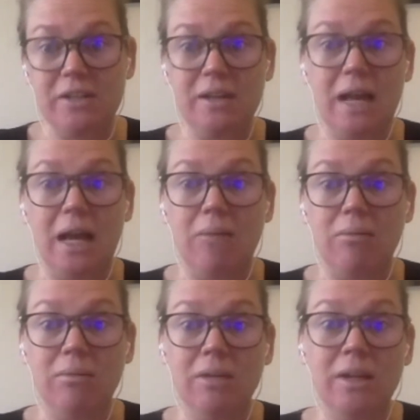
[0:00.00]

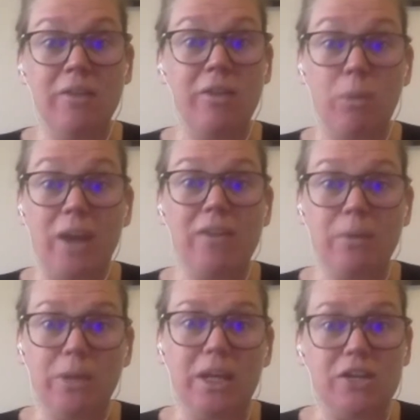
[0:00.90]
the way that
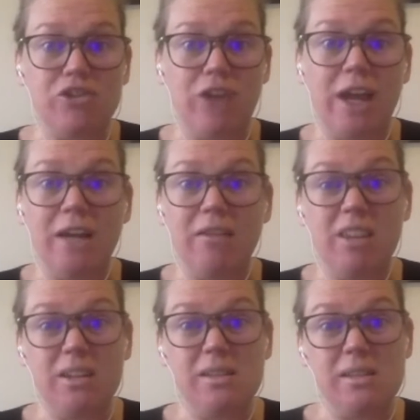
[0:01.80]
we can train that
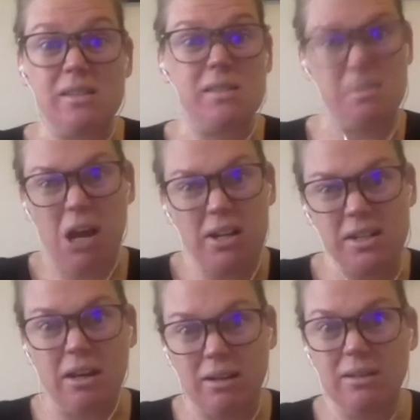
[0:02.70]
is
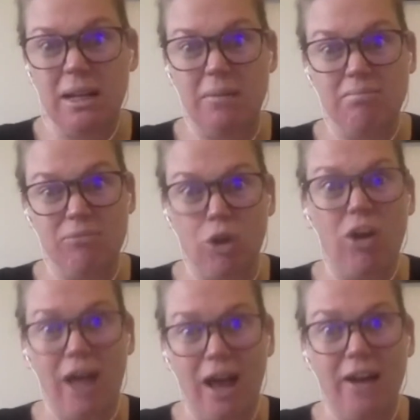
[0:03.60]
smarter, not
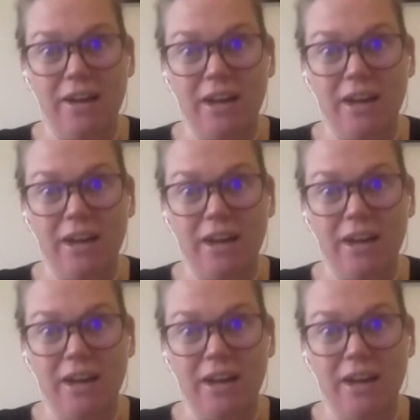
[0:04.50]
harder,